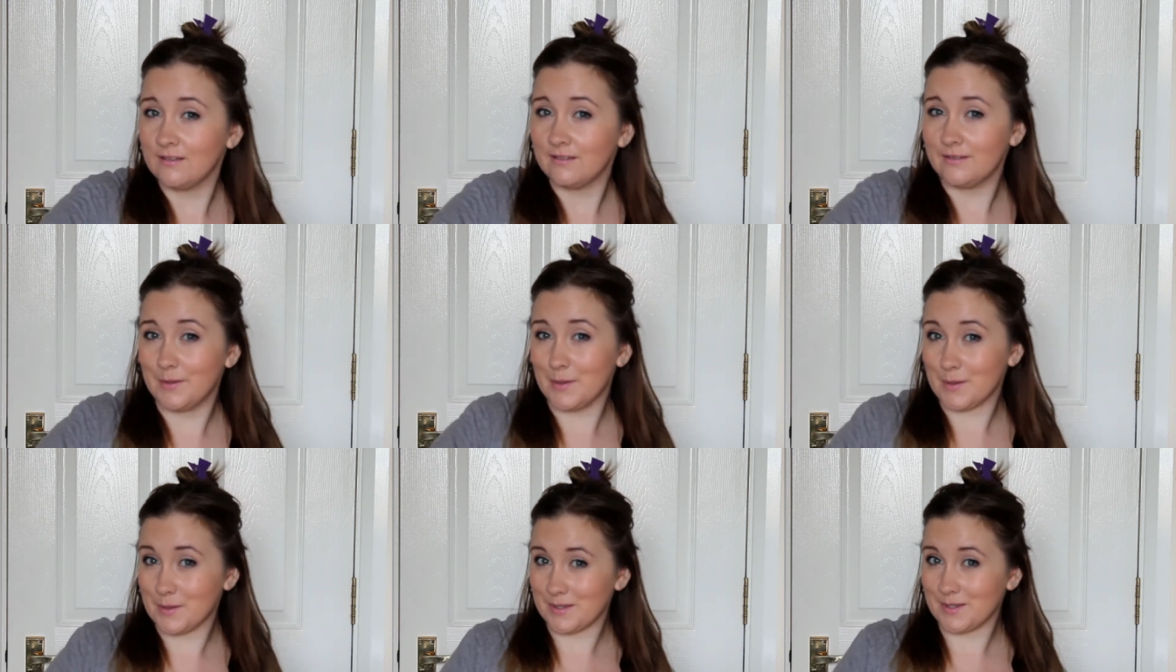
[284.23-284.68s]

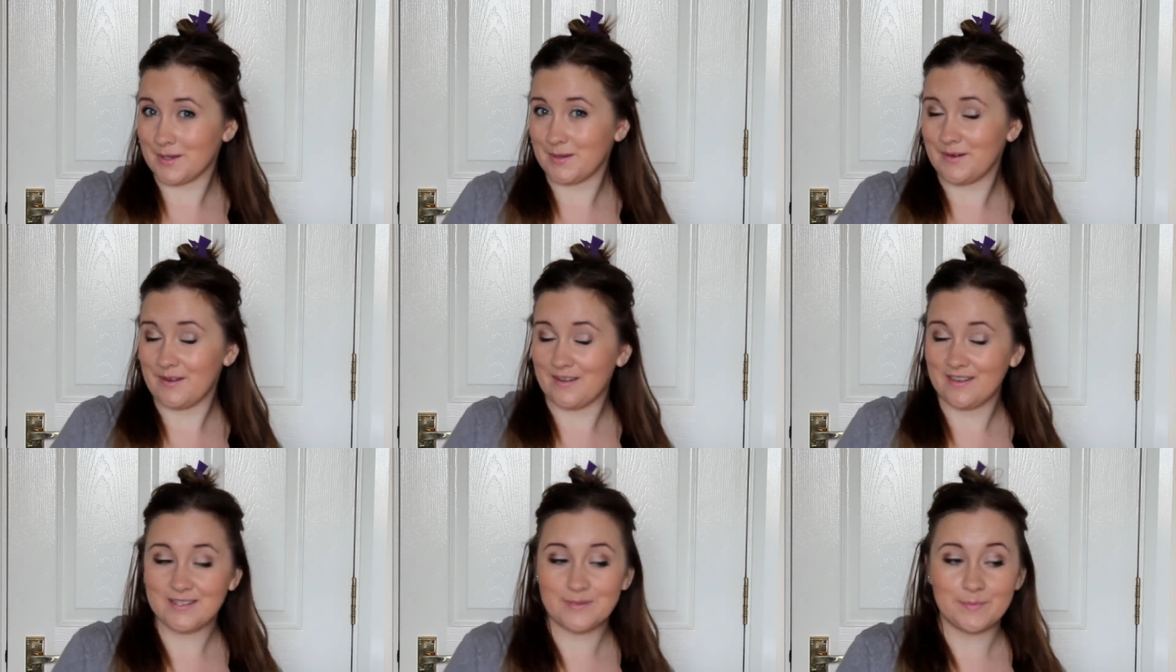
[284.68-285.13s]
Not so
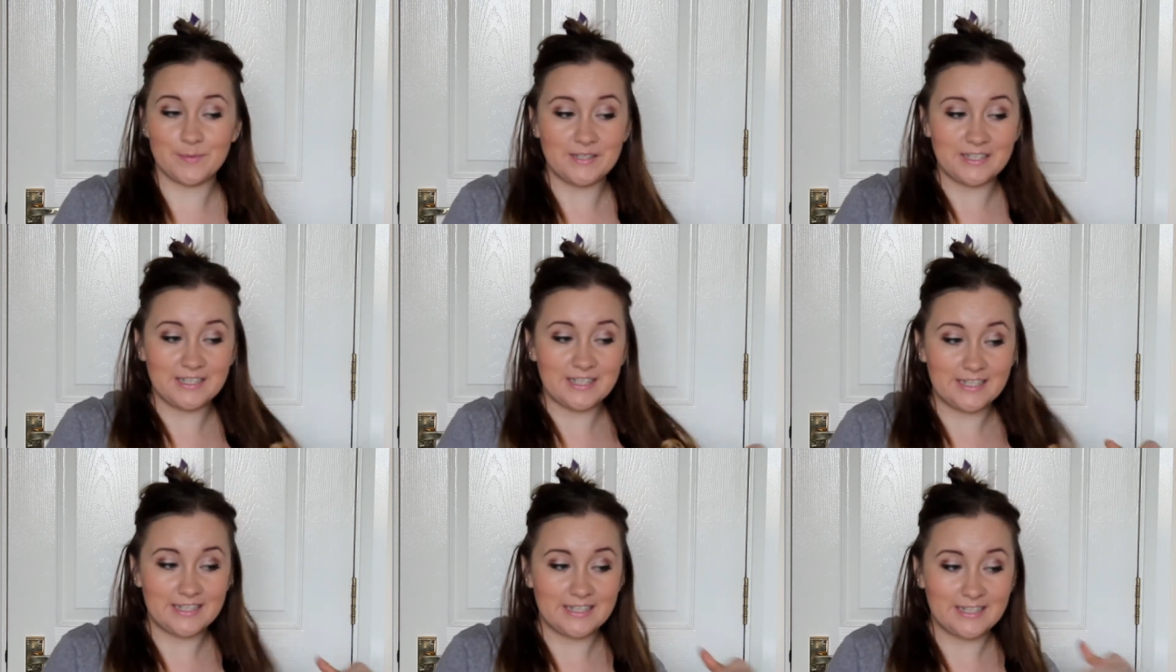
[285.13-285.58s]
nice when
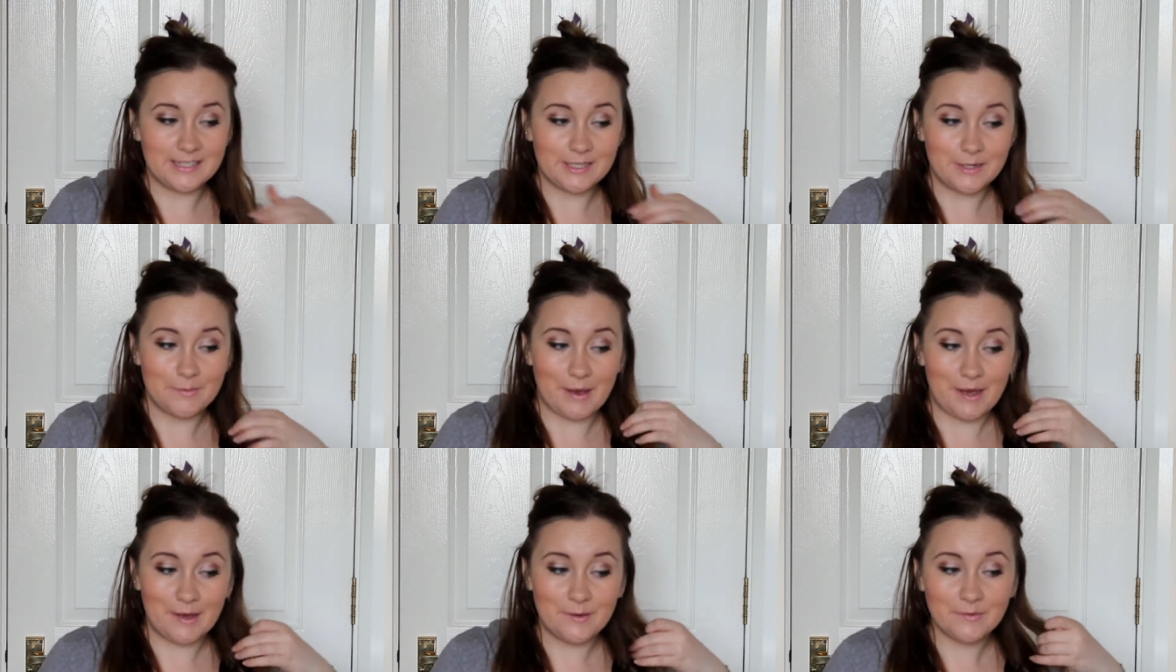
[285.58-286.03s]
you get it in
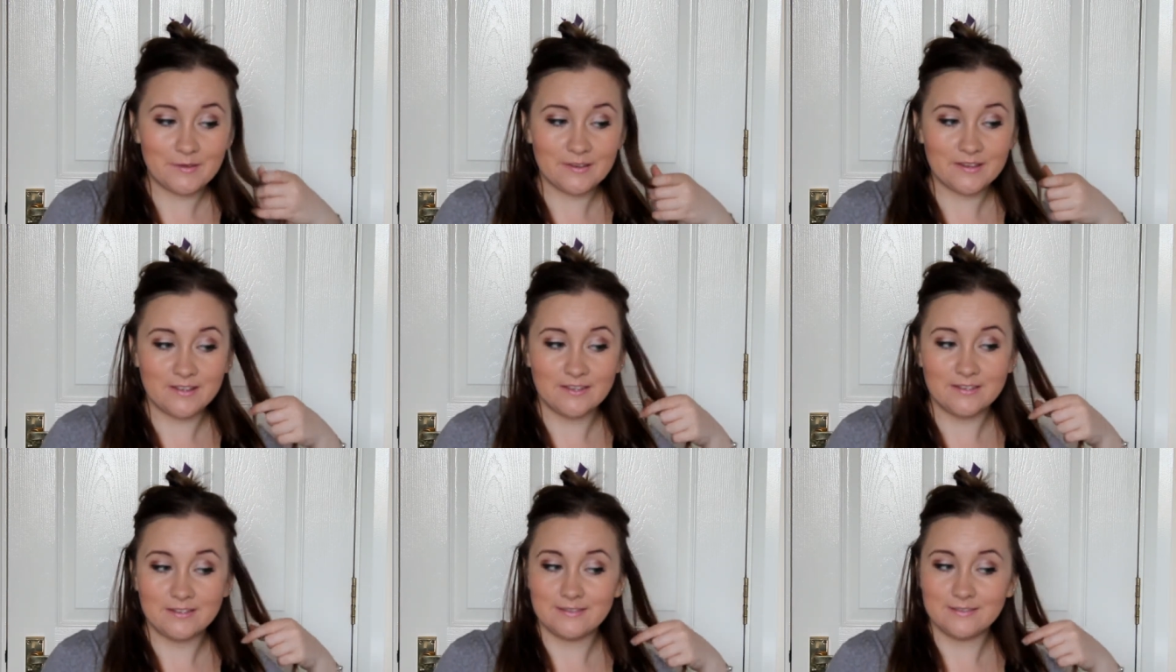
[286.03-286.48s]
your mouth.